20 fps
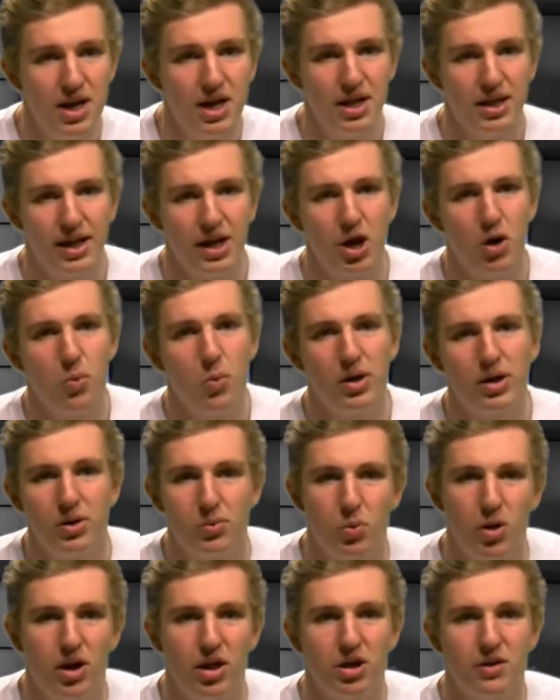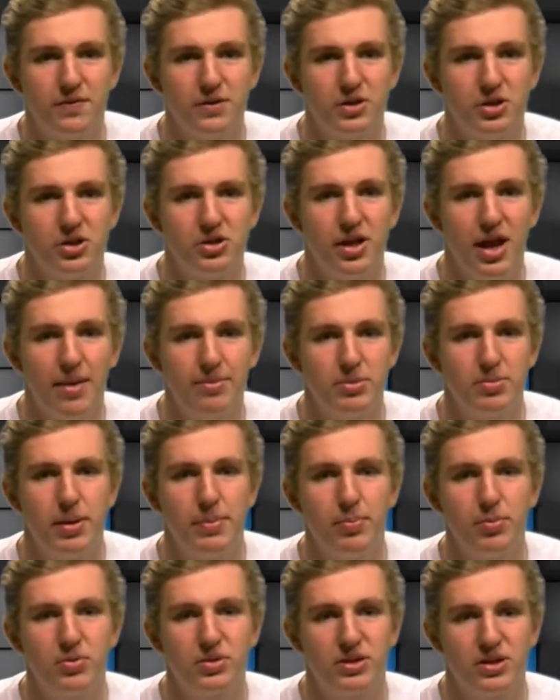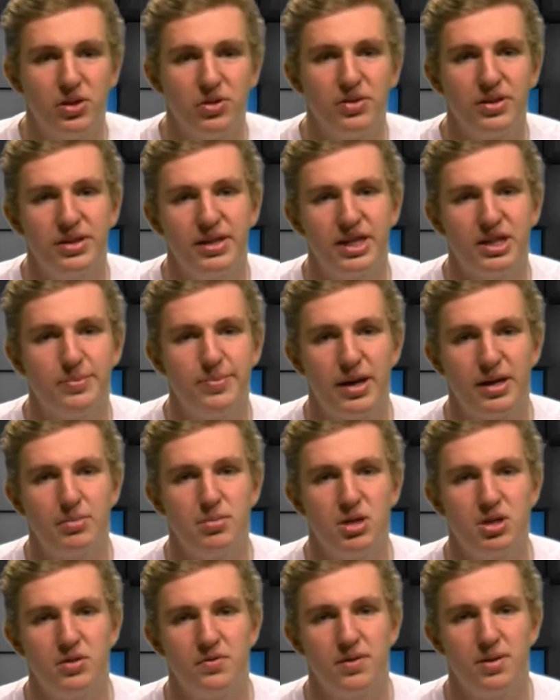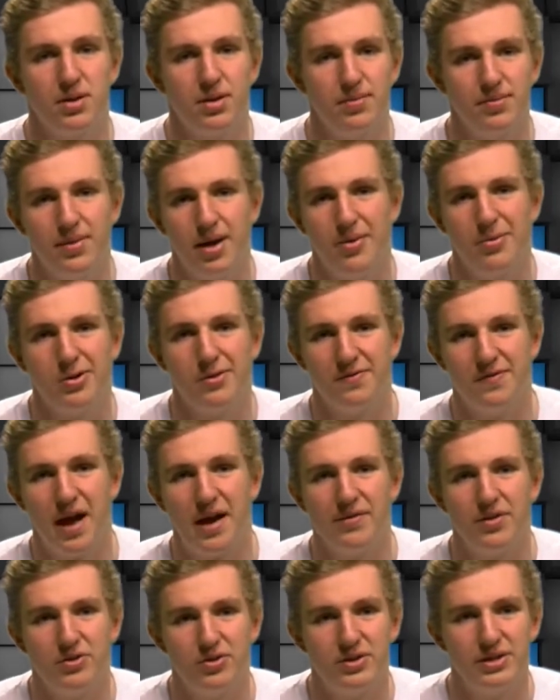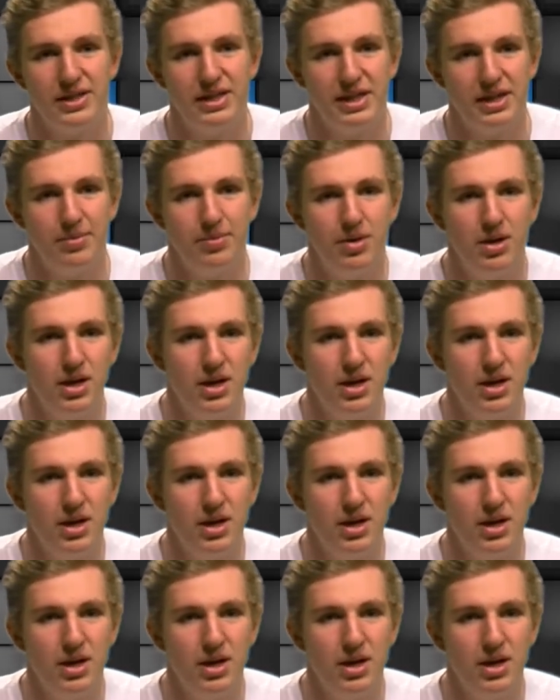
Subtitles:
They go 1-1 in their first 2 games. People still didn't expect much from them. They were a 500 team.